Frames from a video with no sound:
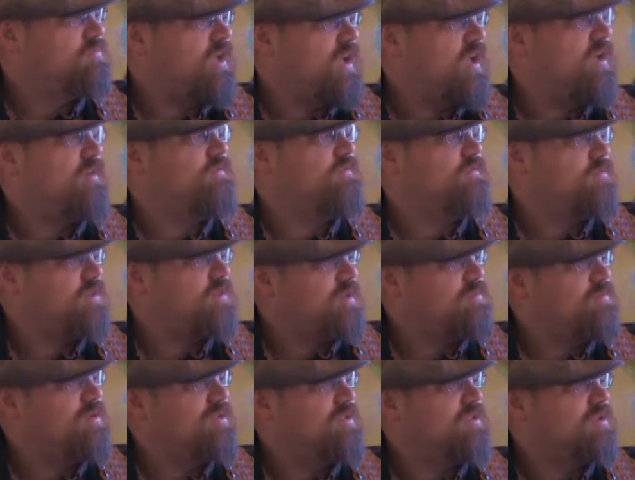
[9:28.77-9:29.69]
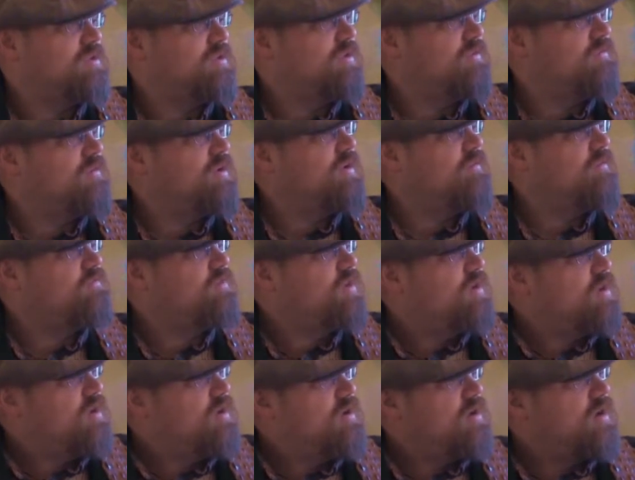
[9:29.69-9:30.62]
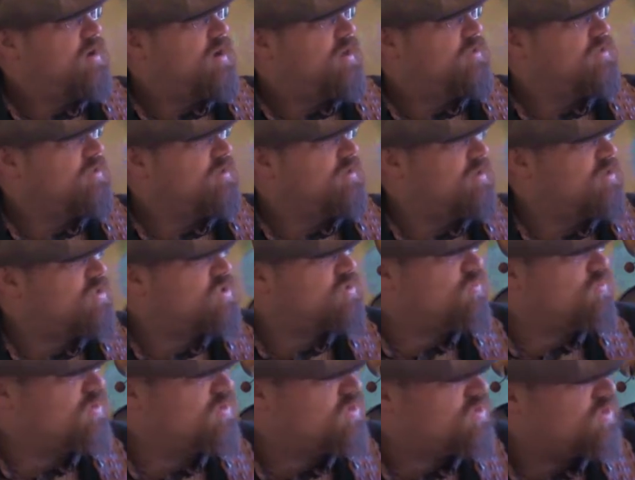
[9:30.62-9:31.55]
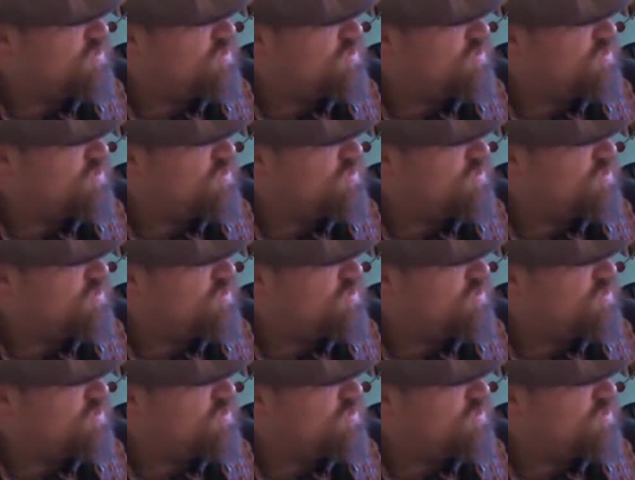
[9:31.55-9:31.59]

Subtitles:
F. That'd be the key of F. I think I switched